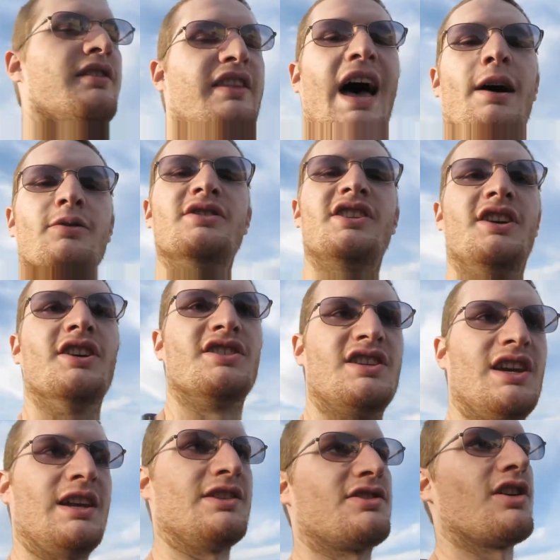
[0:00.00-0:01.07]
That was a good
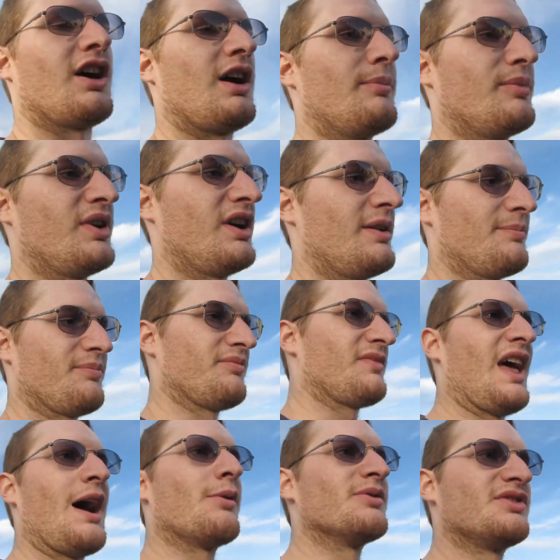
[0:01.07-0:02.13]
tent tarp, but
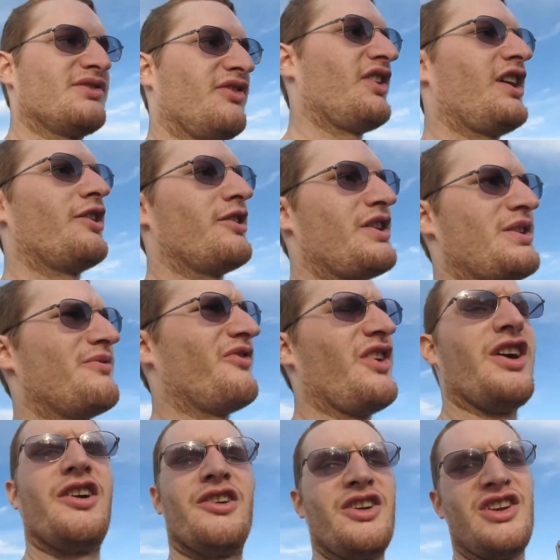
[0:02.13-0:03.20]
that was very,
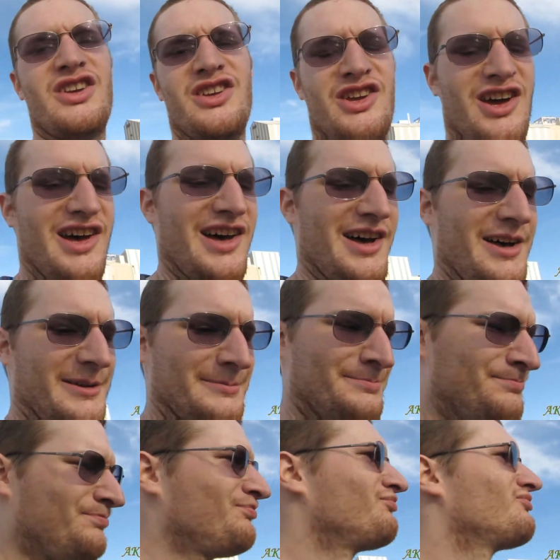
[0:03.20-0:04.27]
very uh,
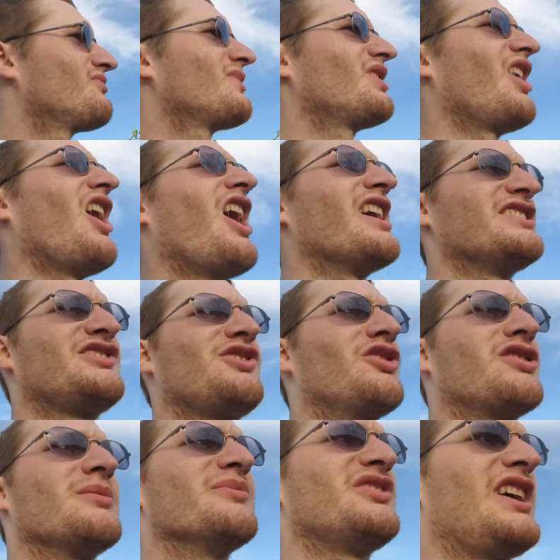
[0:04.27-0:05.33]
odd
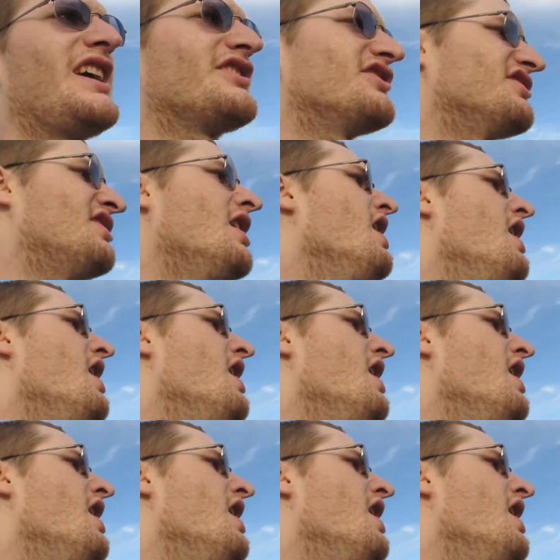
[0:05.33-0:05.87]
circumstances.